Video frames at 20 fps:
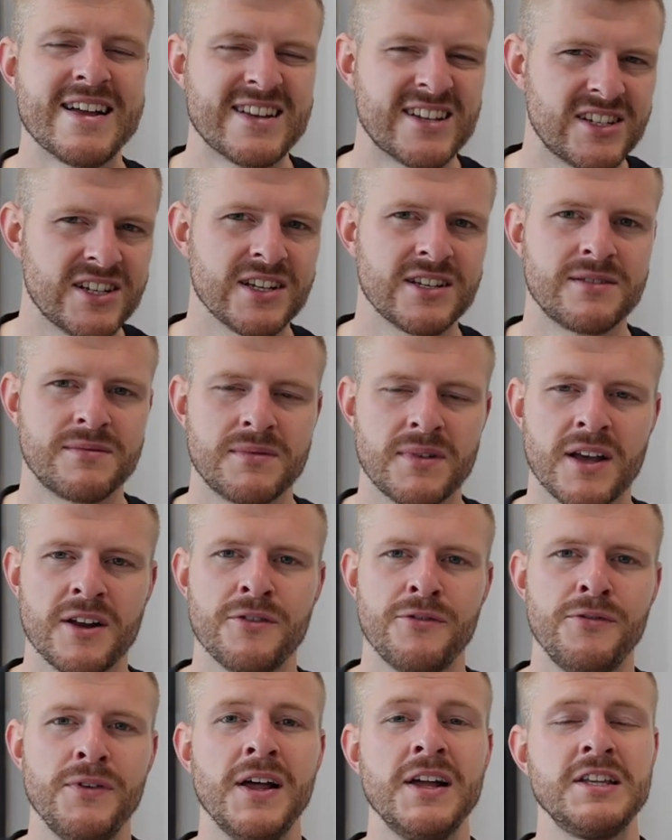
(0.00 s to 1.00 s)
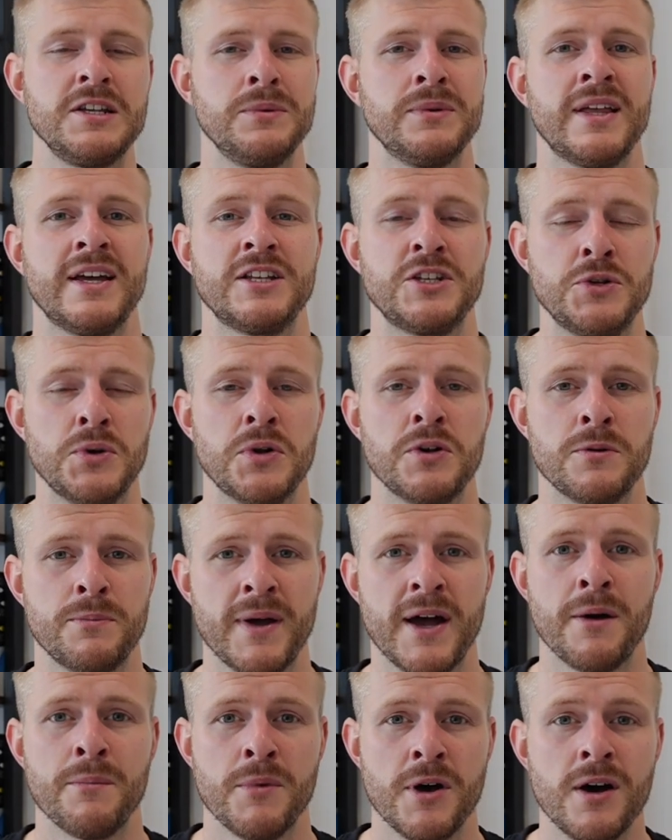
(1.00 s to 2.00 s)
just kind of flirting with that
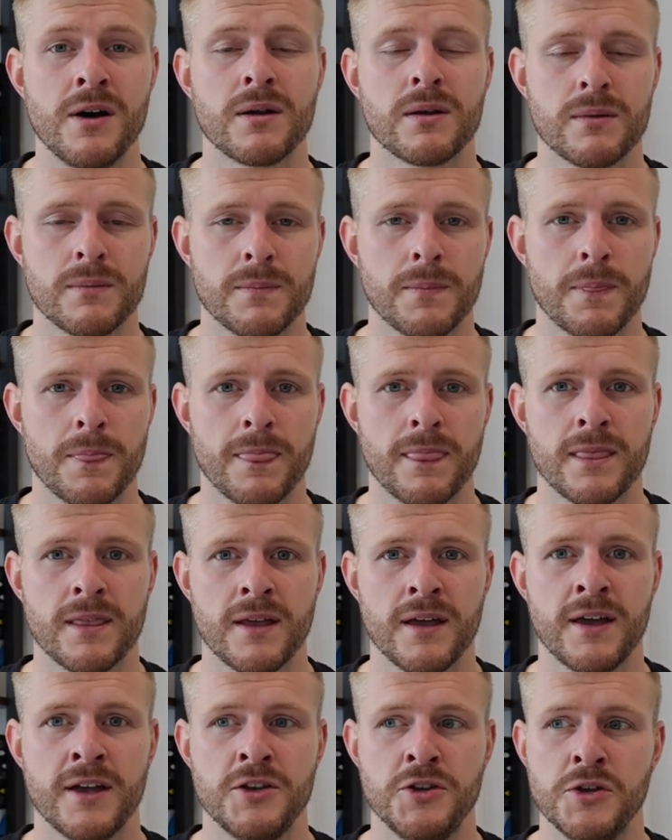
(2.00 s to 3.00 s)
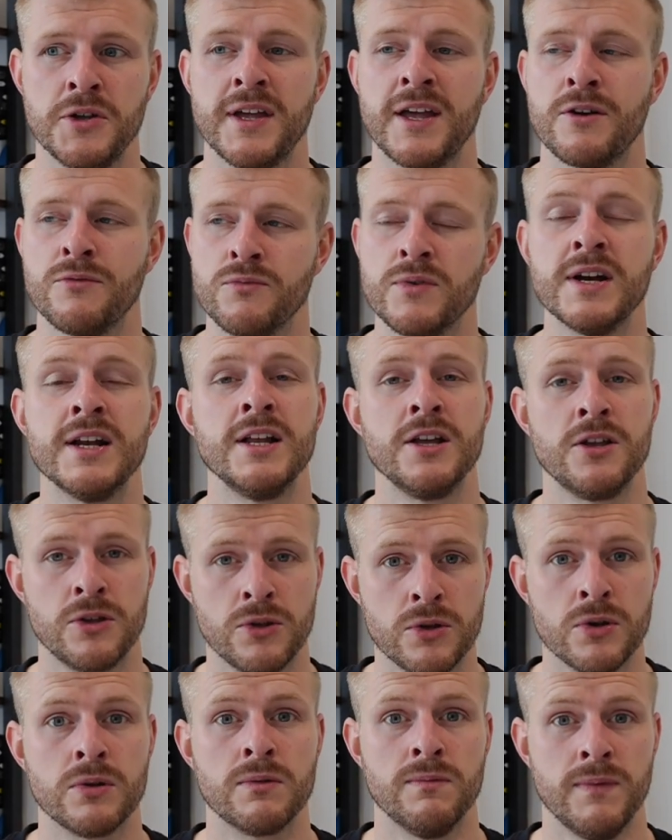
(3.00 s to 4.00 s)
£200 mark, and you can get a really
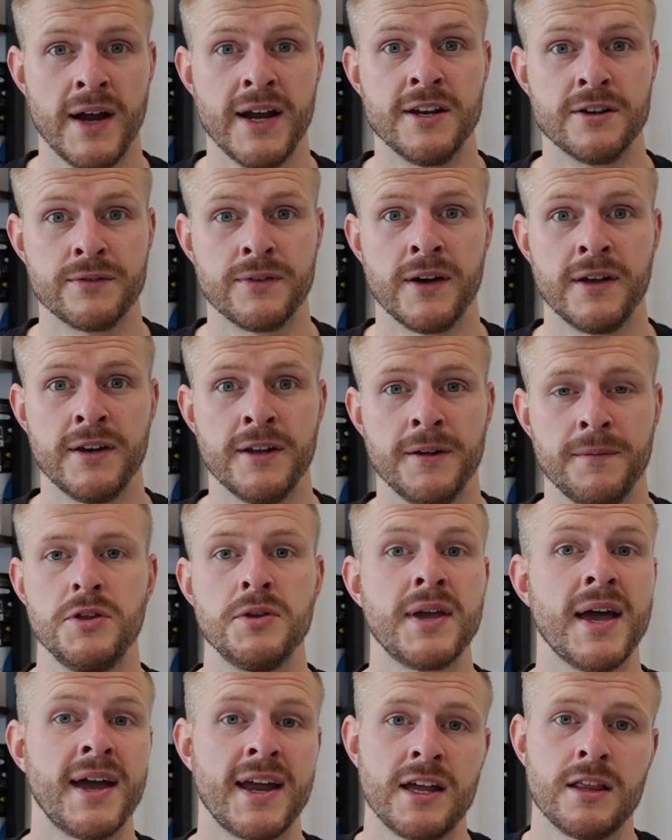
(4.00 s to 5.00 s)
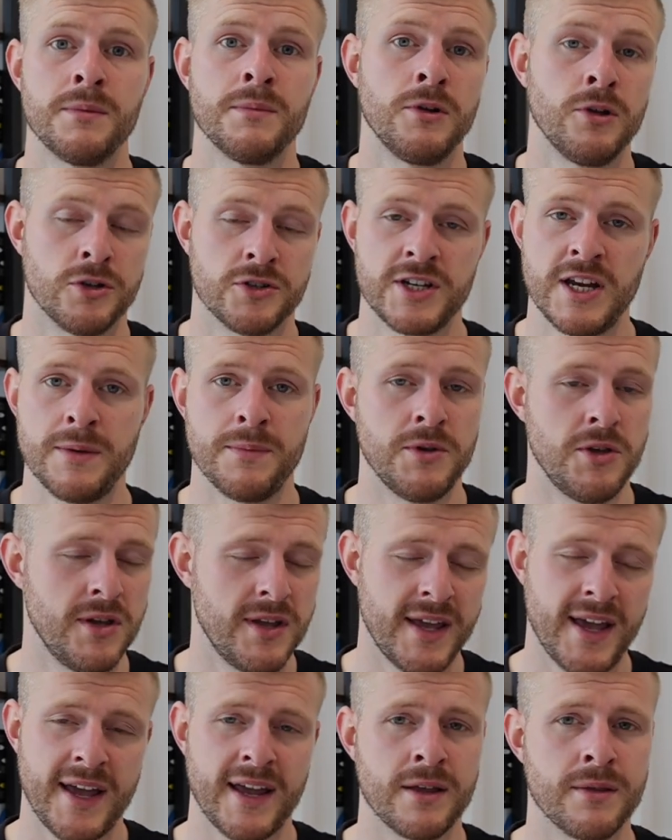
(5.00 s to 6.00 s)
good rangefinder. You can get them a lot cheaper. You
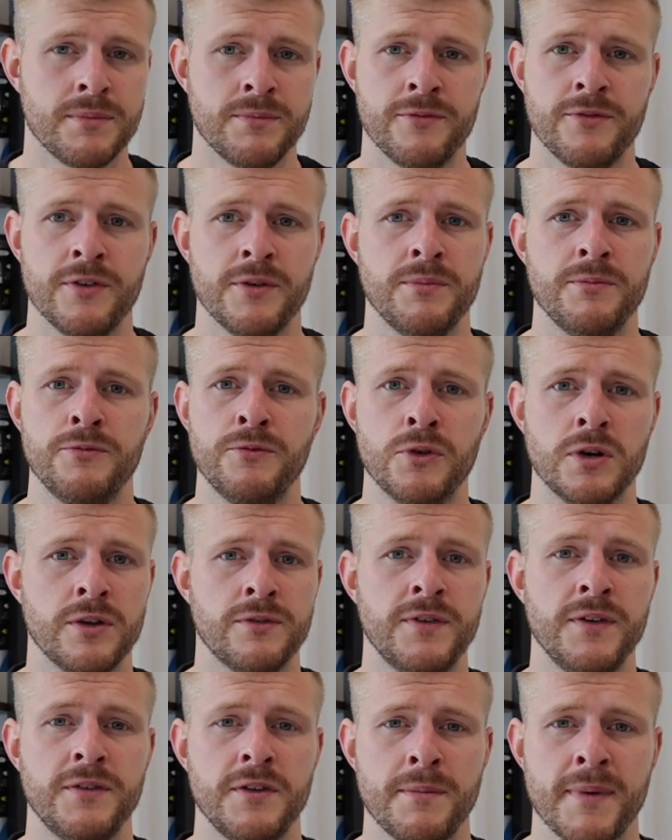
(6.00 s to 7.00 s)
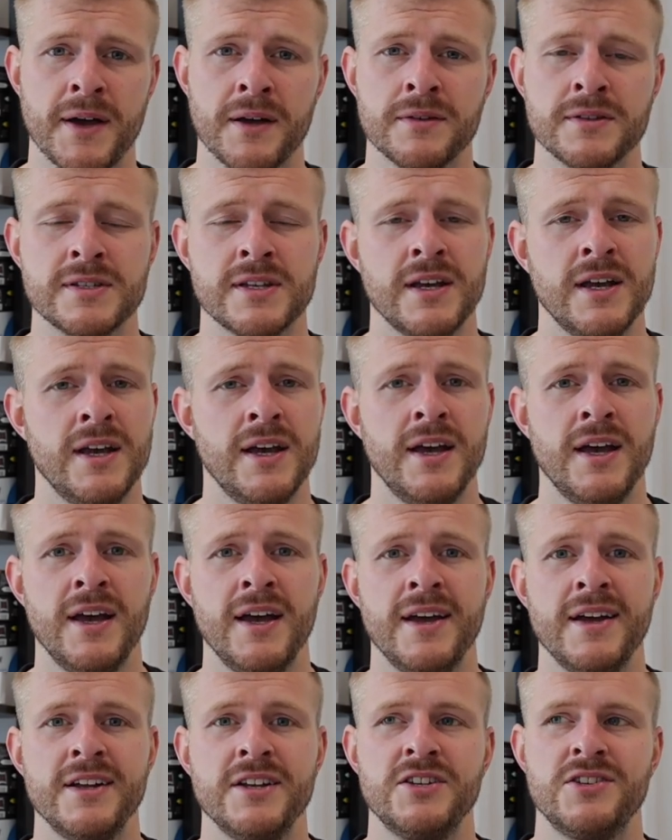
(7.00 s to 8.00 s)
can get them for £40 or £50.
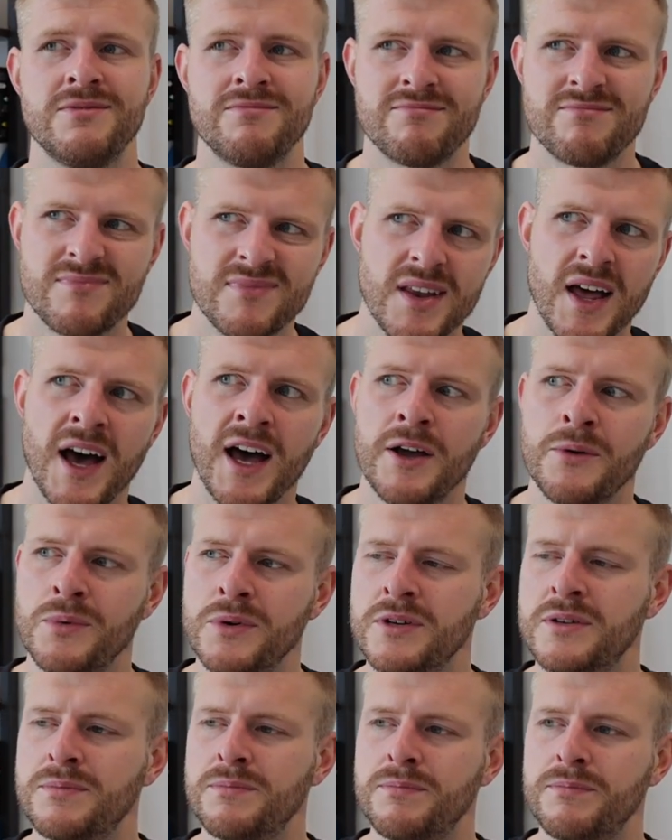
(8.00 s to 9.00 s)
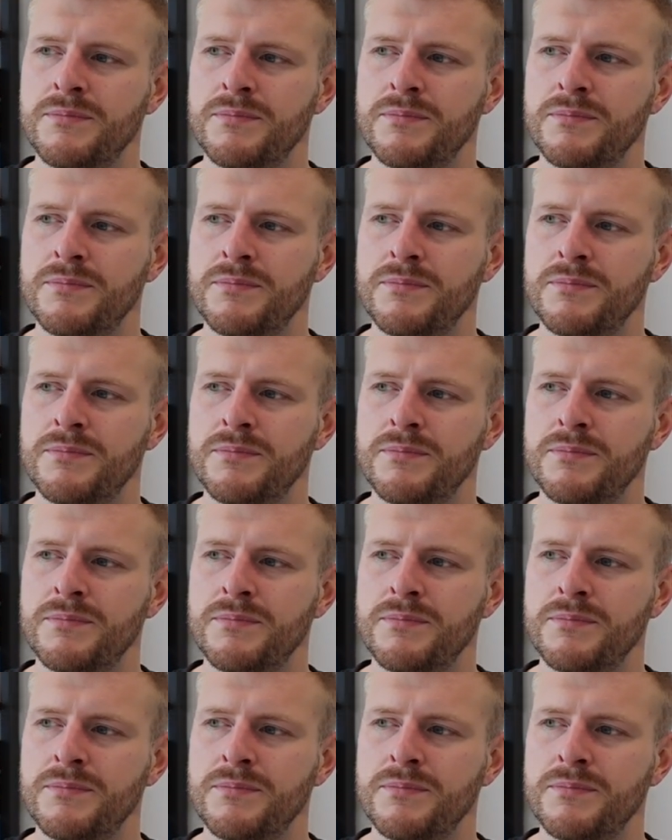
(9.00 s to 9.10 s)
I would